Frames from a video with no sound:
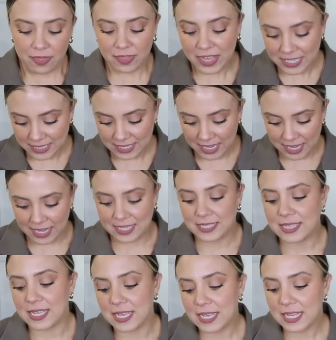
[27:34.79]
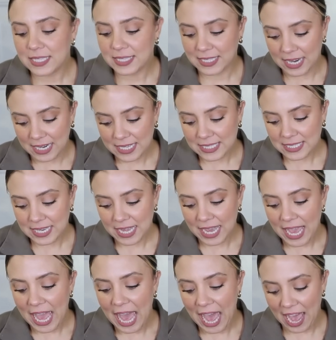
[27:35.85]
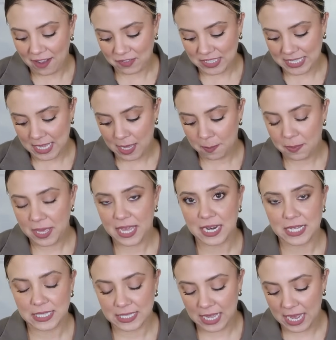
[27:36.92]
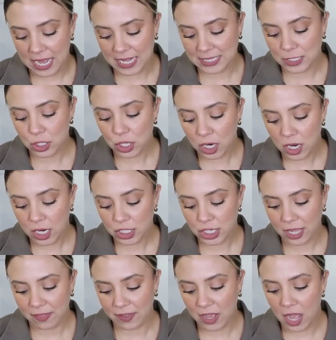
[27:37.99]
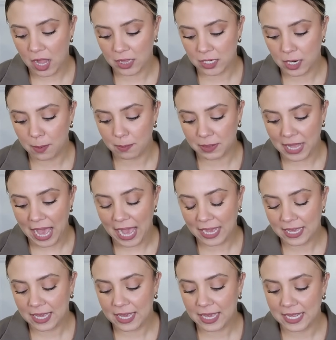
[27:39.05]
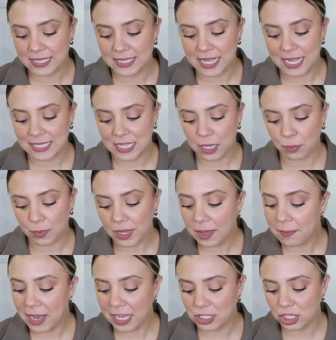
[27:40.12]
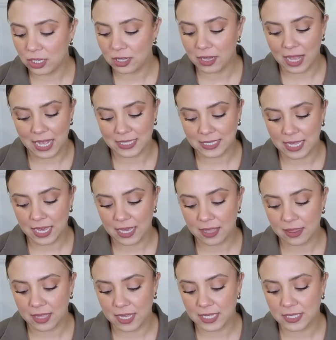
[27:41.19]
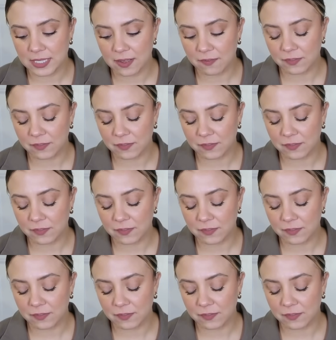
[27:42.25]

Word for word: this is the Steady State Half Zip in a size large in the color black. It says, a reimagined classic. This